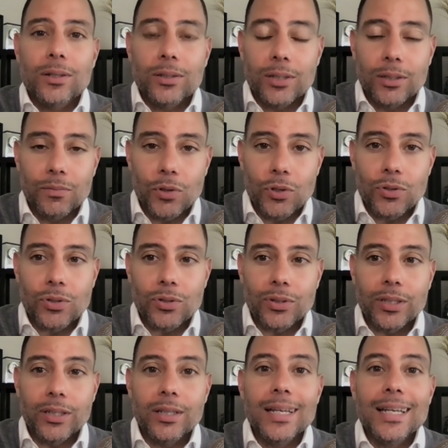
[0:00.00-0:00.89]

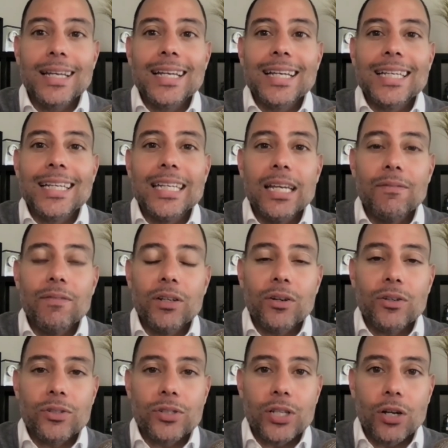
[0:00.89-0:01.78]
Conversely,
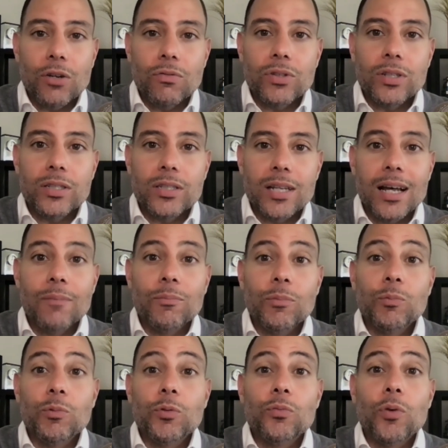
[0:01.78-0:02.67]
giving ourselves the
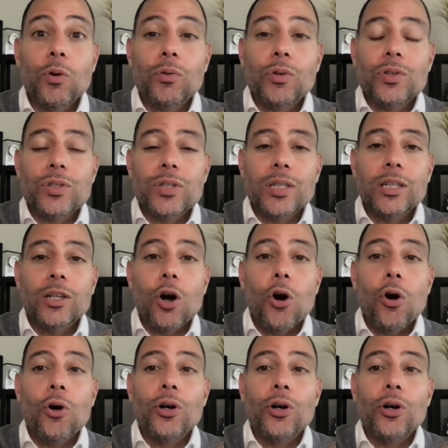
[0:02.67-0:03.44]
time when we're focusing